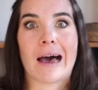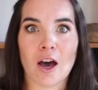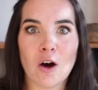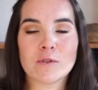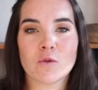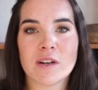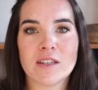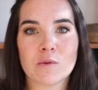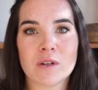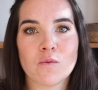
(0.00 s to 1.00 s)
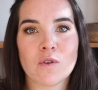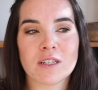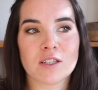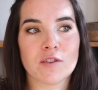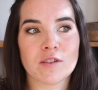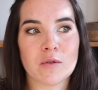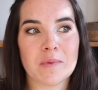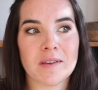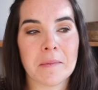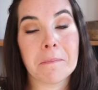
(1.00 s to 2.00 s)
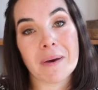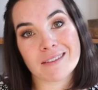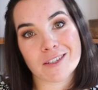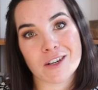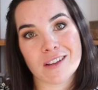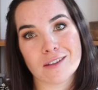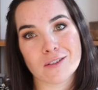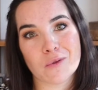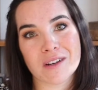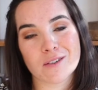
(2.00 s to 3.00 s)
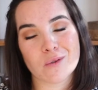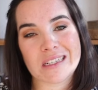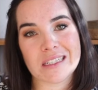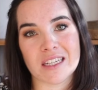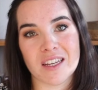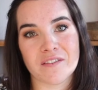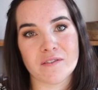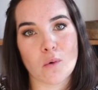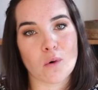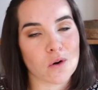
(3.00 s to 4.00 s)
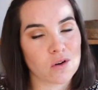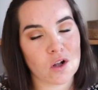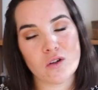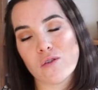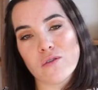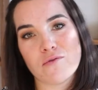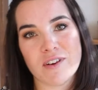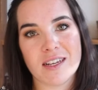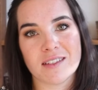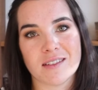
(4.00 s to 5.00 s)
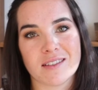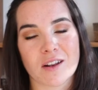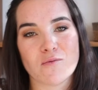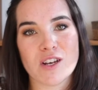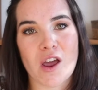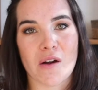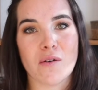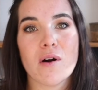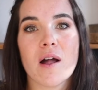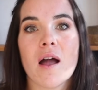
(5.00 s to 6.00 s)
I hope 2021 is going to be better than 2020 for all the reasons that we know.